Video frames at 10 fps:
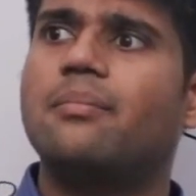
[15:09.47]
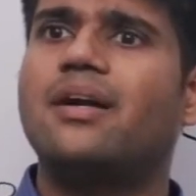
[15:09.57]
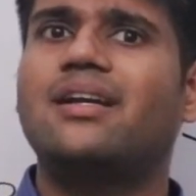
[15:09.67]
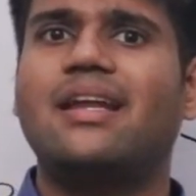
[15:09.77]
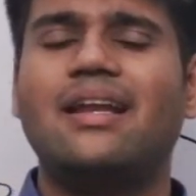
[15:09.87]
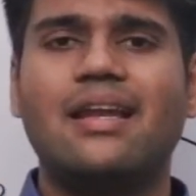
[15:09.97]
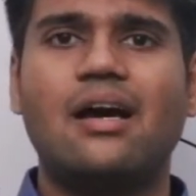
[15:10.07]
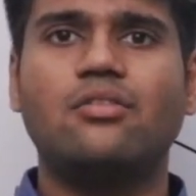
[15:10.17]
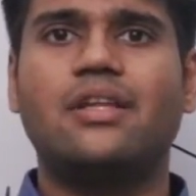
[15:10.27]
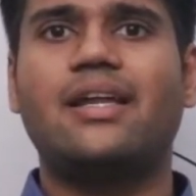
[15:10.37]
but till
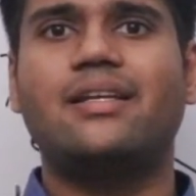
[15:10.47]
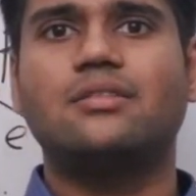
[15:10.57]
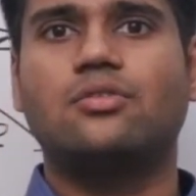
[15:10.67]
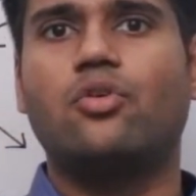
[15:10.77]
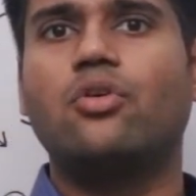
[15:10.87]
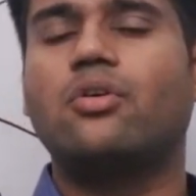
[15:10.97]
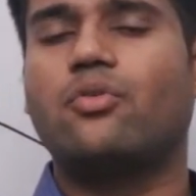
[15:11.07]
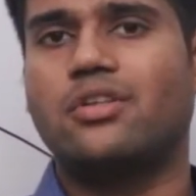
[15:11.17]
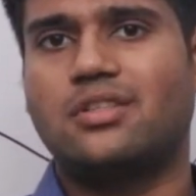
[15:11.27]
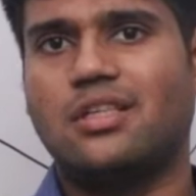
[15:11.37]
now there is no
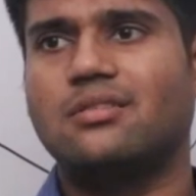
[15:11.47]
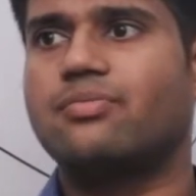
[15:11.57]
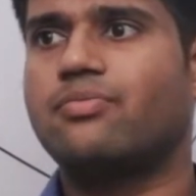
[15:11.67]
questions